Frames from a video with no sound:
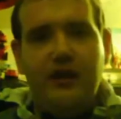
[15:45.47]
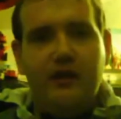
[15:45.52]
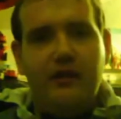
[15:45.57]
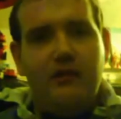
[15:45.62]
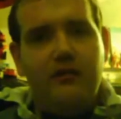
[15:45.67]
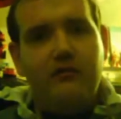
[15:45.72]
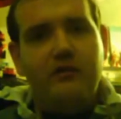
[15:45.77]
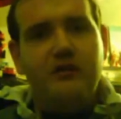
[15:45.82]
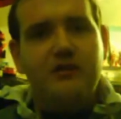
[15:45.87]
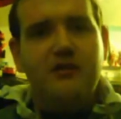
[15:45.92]
I
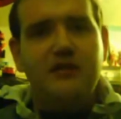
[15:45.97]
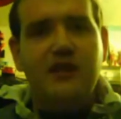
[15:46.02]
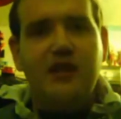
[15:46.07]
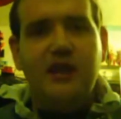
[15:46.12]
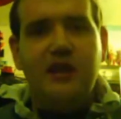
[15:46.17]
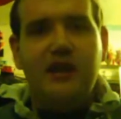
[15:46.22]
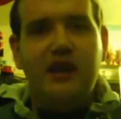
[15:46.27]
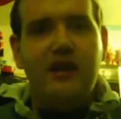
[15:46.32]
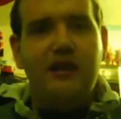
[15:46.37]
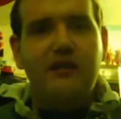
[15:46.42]
can only
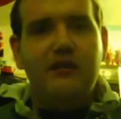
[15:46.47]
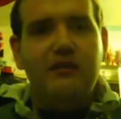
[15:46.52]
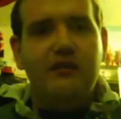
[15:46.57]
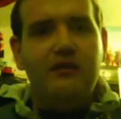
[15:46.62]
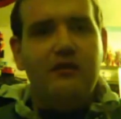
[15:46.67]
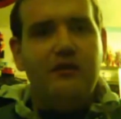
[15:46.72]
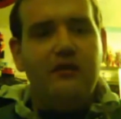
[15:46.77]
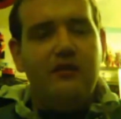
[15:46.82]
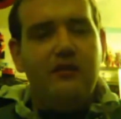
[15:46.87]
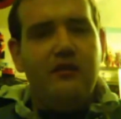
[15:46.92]
say that
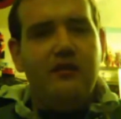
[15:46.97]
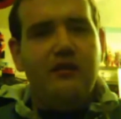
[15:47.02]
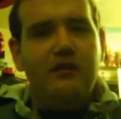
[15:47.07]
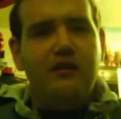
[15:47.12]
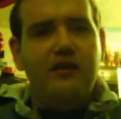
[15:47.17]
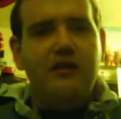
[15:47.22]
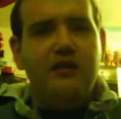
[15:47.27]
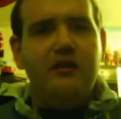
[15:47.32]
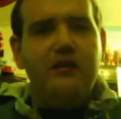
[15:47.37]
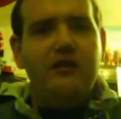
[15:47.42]

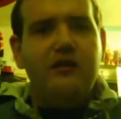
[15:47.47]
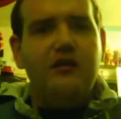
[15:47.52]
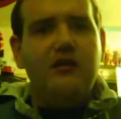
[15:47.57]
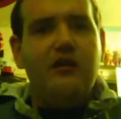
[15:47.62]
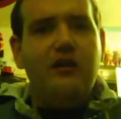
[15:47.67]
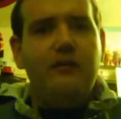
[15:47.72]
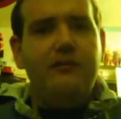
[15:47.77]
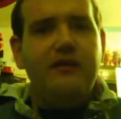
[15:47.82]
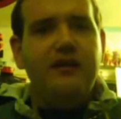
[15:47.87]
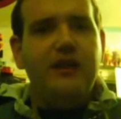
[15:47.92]

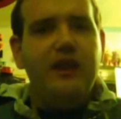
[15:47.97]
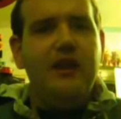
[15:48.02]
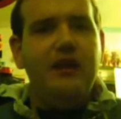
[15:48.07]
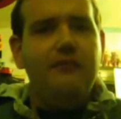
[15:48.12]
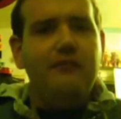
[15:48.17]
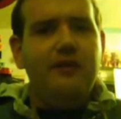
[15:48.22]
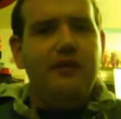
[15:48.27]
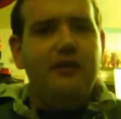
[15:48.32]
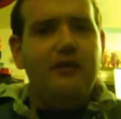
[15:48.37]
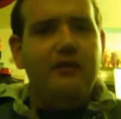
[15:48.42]
y'all be
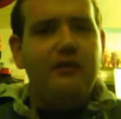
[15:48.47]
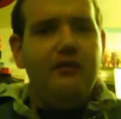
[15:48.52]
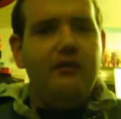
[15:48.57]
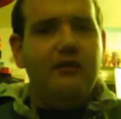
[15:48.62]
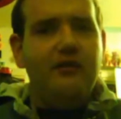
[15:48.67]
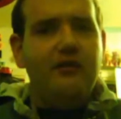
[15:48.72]
damned.